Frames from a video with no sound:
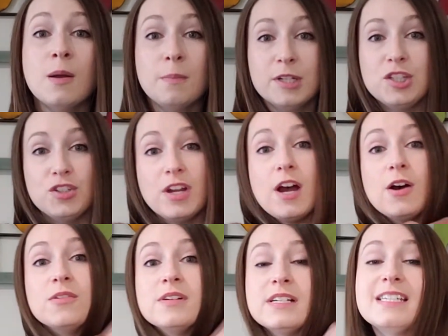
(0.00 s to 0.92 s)
But you
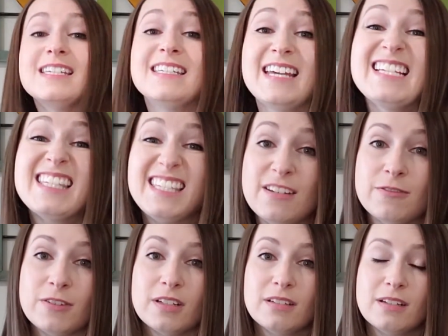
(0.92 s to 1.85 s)
know, today's
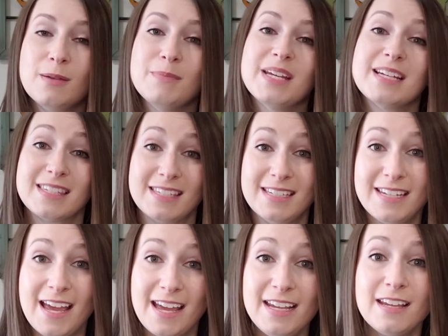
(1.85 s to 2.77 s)
different, because
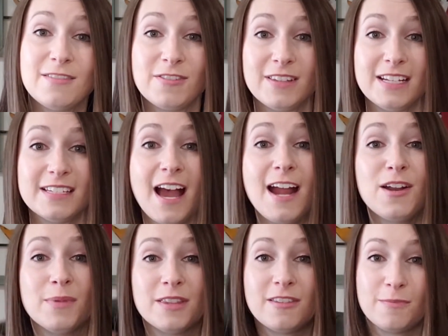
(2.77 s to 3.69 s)
today and for the entire
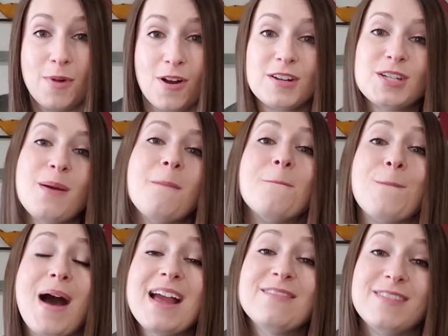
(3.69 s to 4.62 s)
month of March,
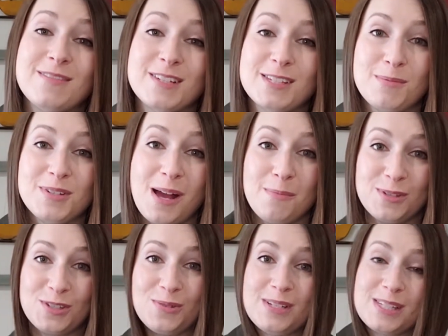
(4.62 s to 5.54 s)
my favorite sub shop
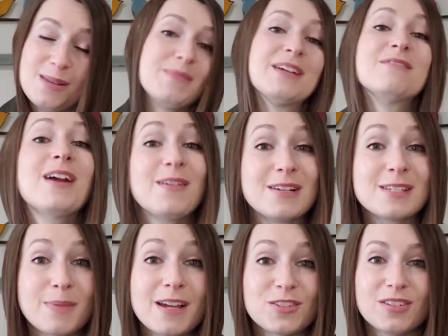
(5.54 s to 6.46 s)
is doing something very
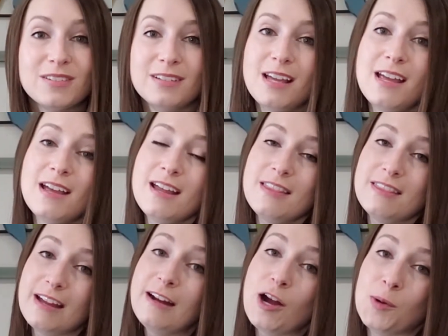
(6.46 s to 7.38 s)
special.
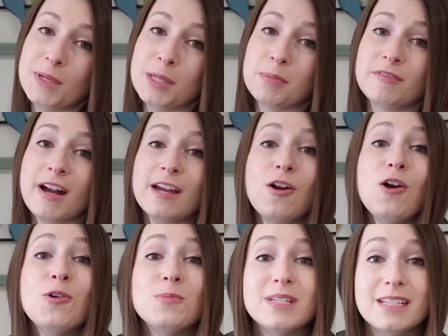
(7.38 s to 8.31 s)
They're helping to provide
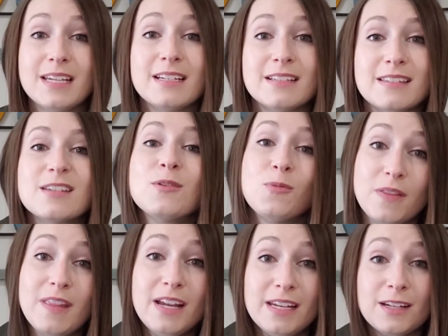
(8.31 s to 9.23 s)
hope to kids when
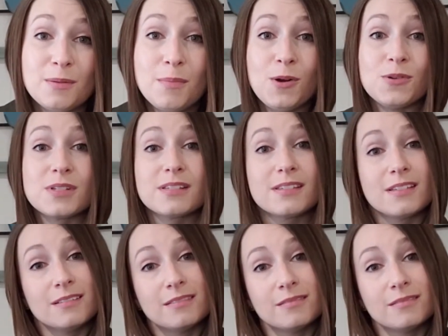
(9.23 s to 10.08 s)
they need it most.